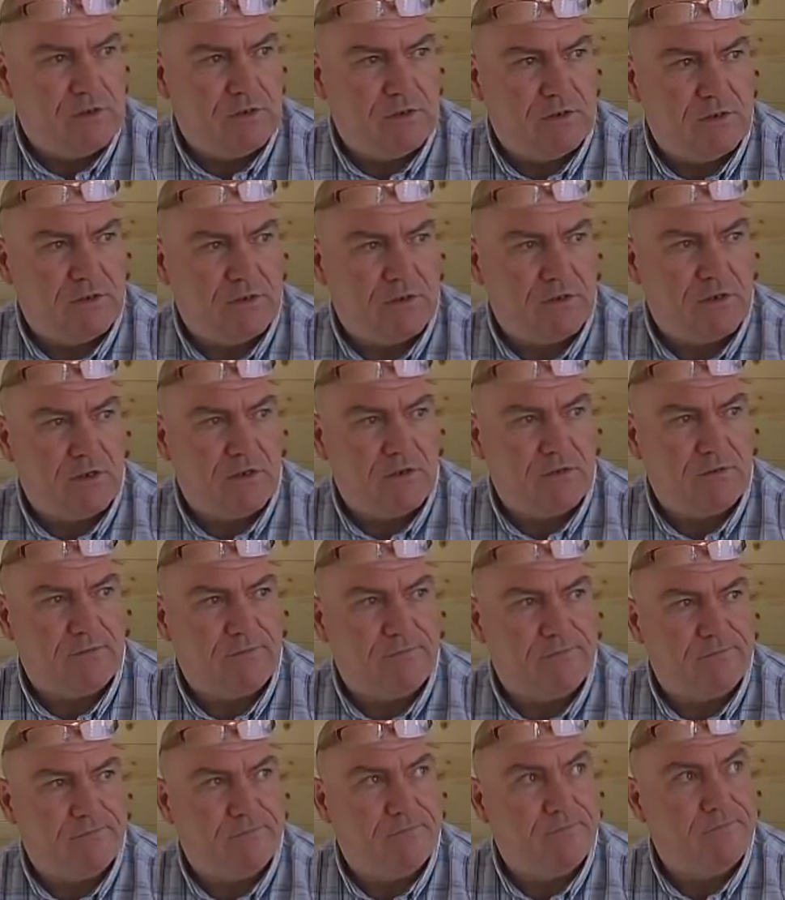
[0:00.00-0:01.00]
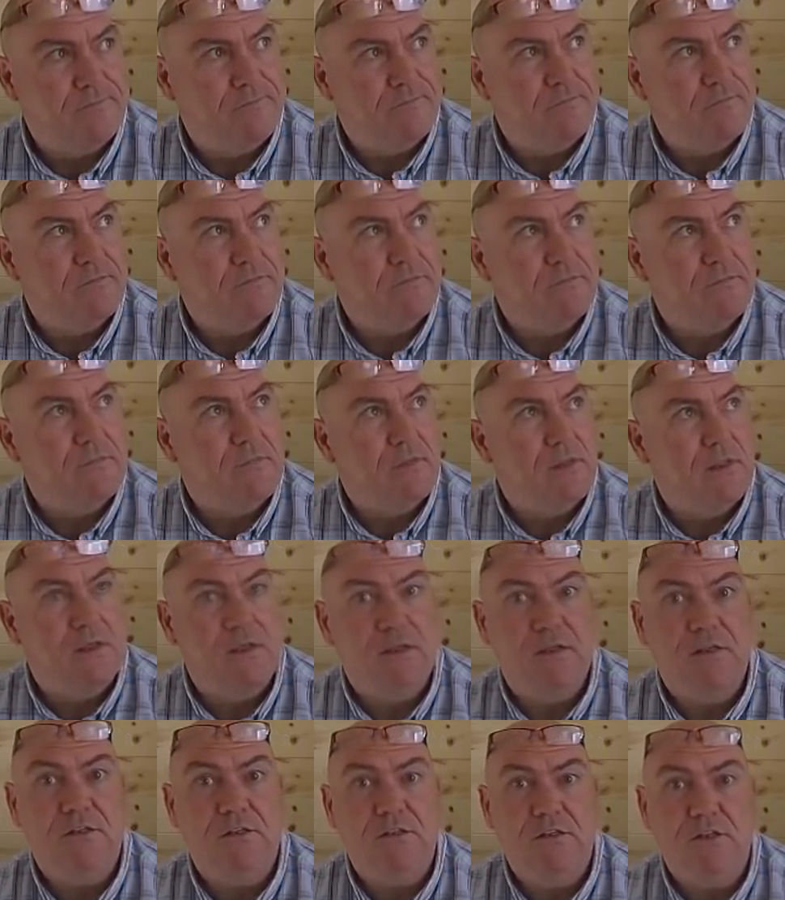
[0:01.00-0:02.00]
So
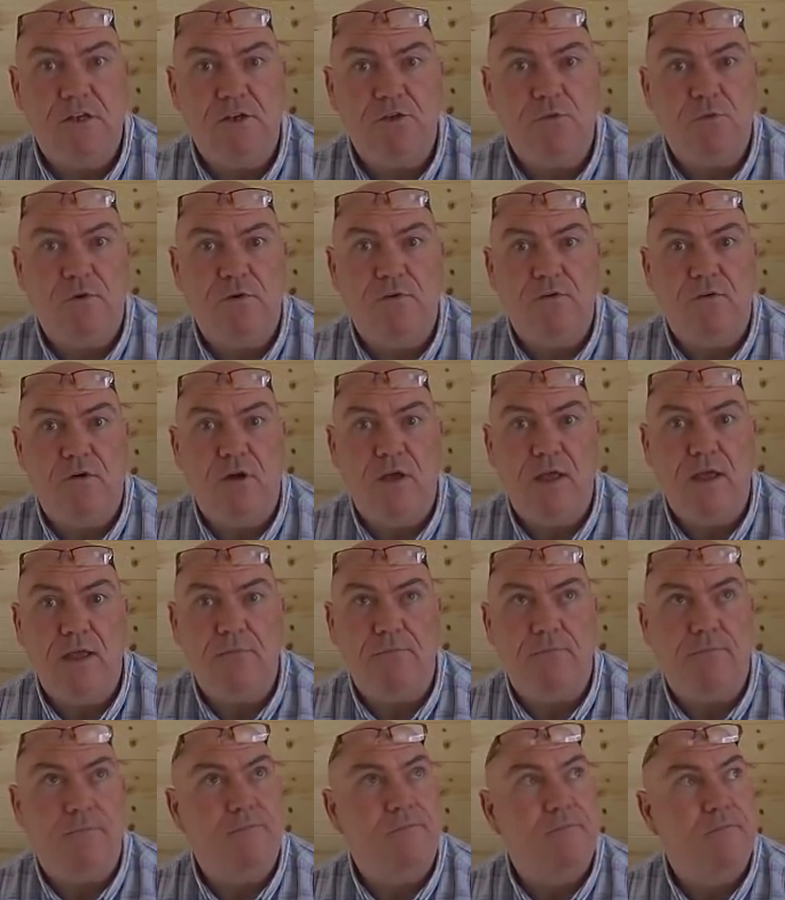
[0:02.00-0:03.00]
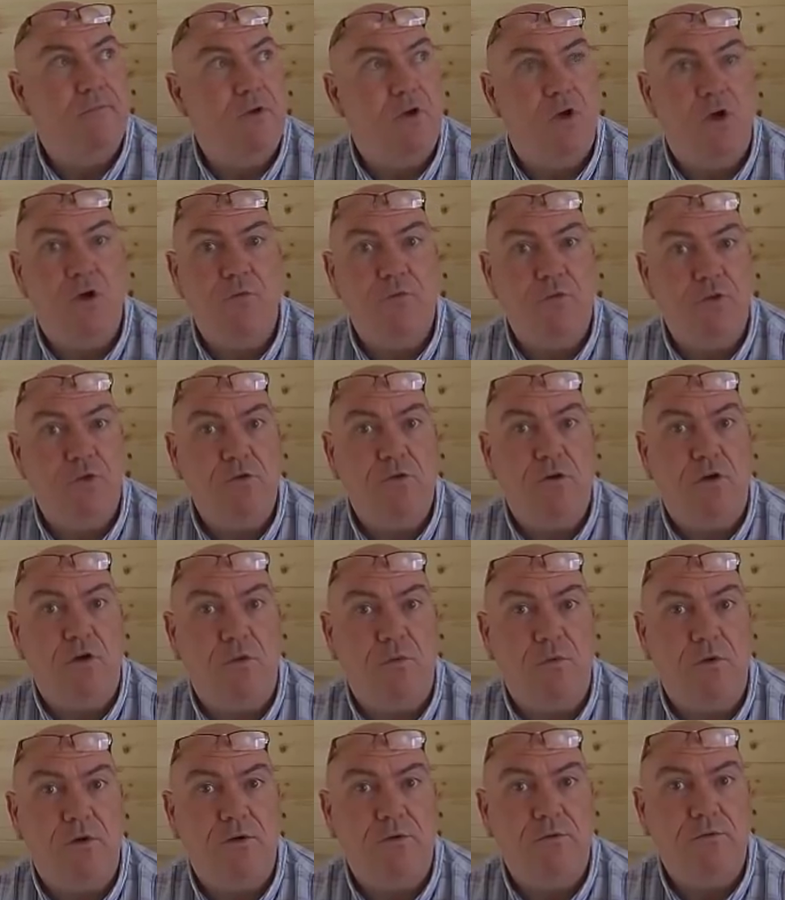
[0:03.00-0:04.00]
that's where I am. I hope you lot are
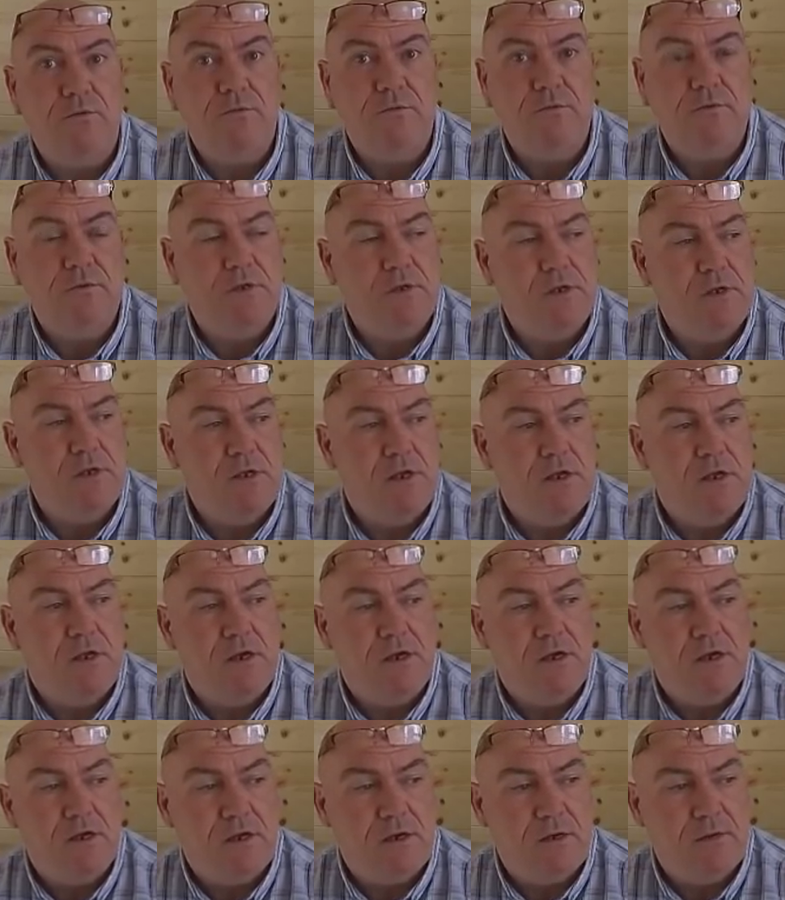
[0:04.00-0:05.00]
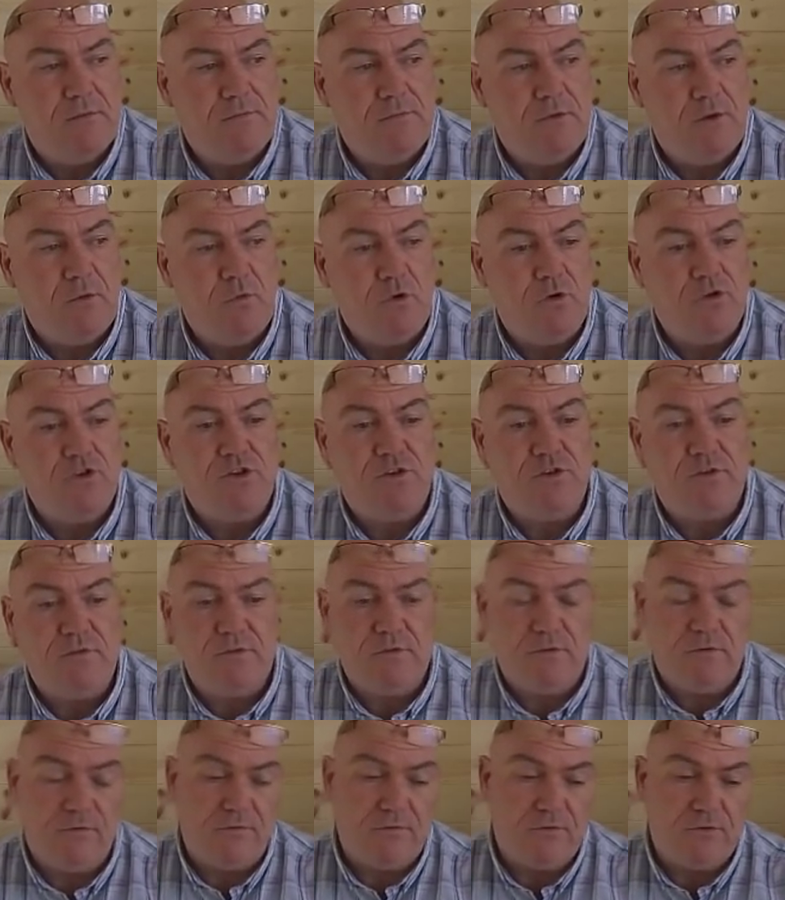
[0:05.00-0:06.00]
well. I watched
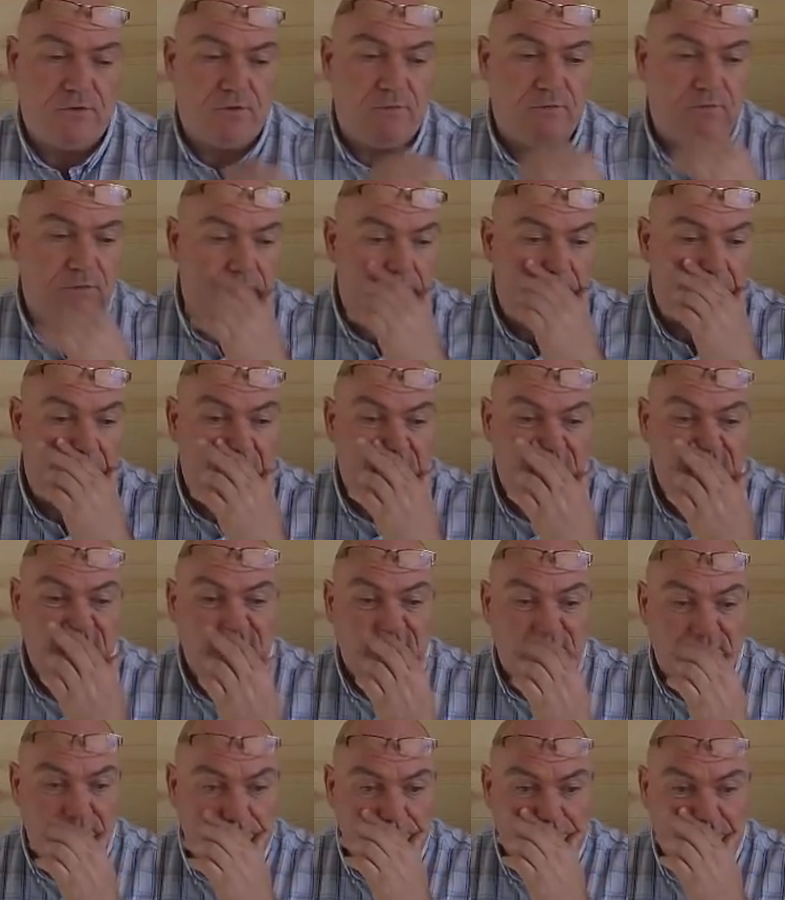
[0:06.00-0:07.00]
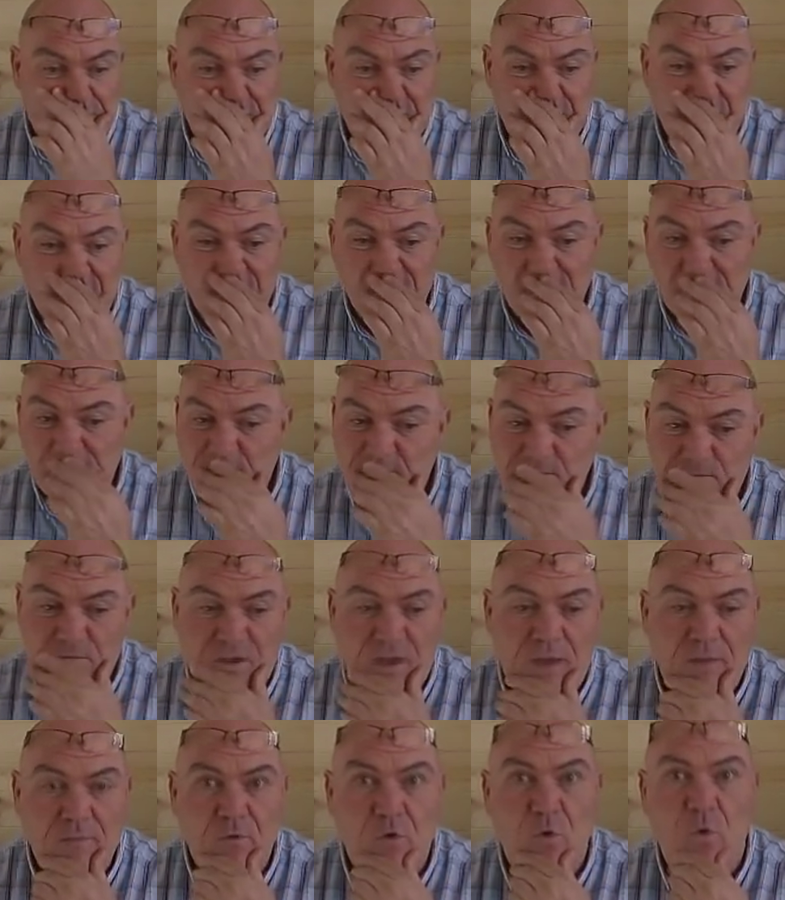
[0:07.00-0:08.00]
some videos from the
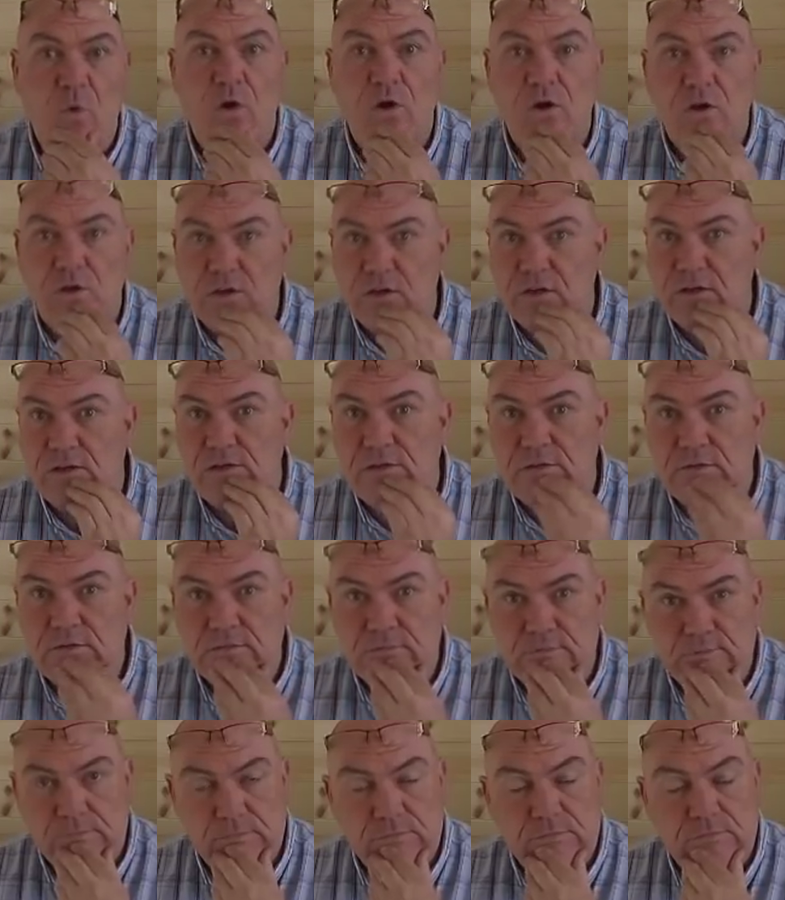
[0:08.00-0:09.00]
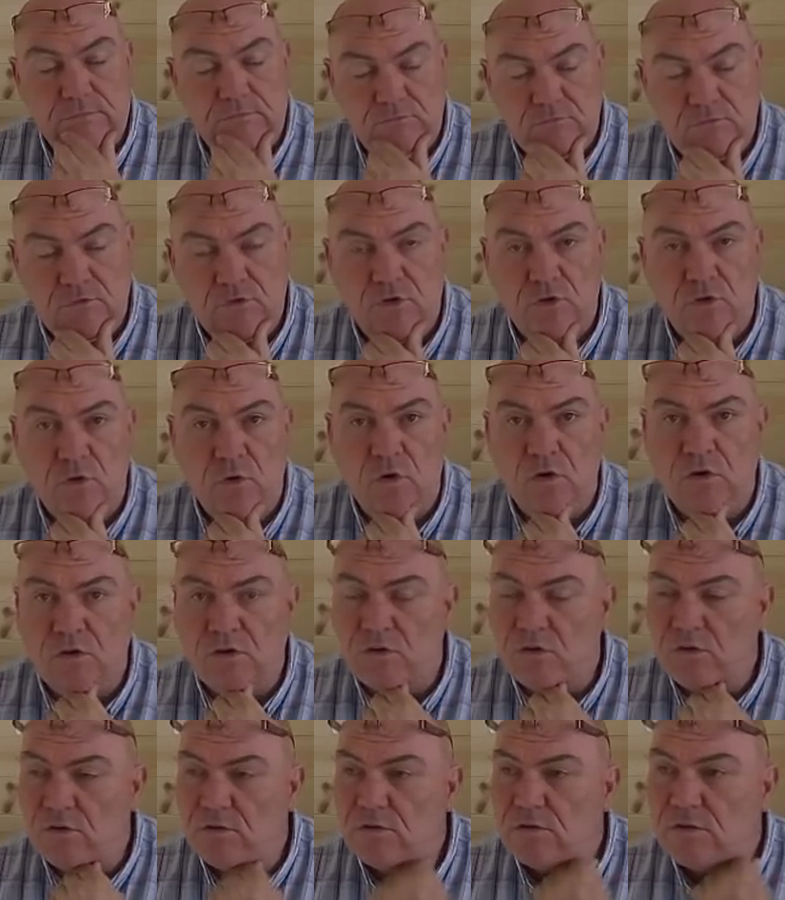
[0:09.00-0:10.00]
Camp Quirky, look quite
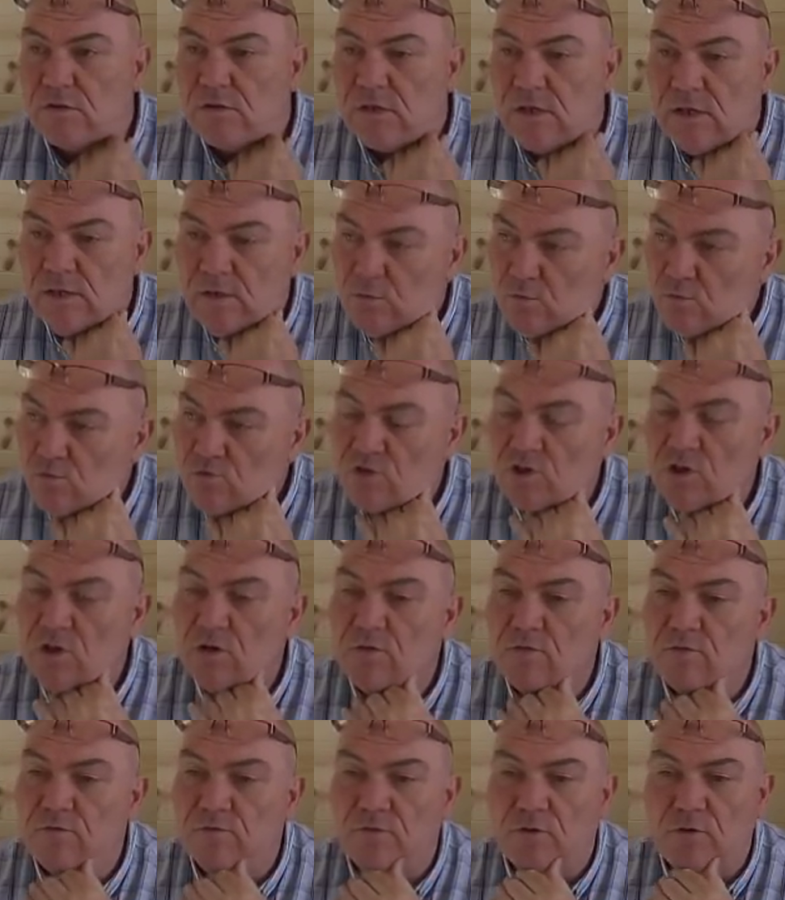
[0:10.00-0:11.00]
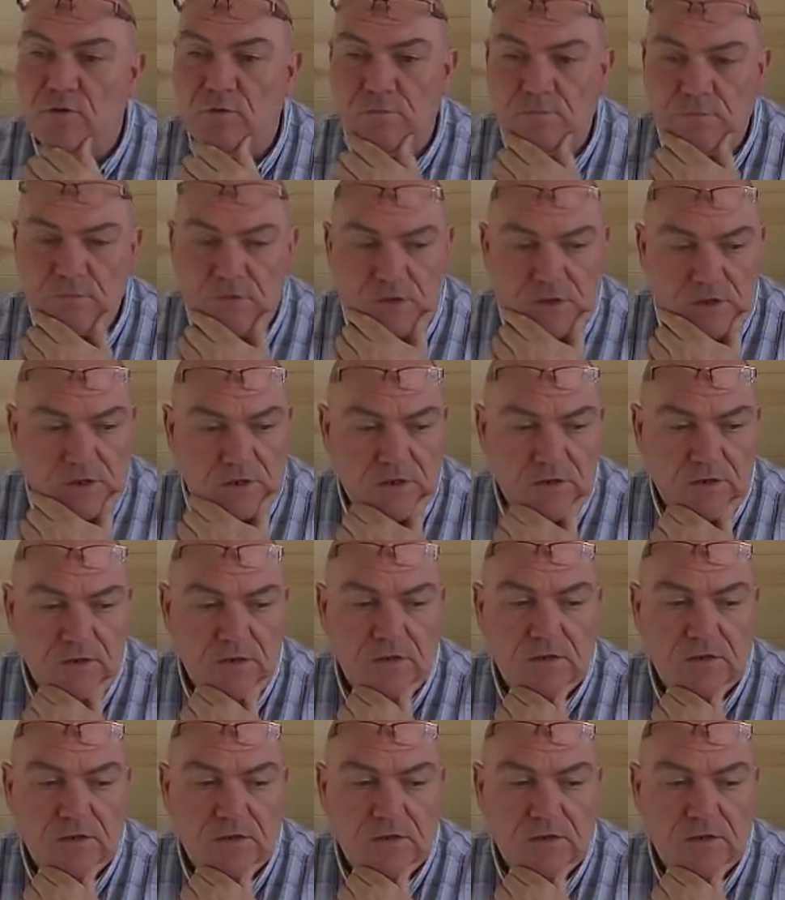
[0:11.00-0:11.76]
good, and also from the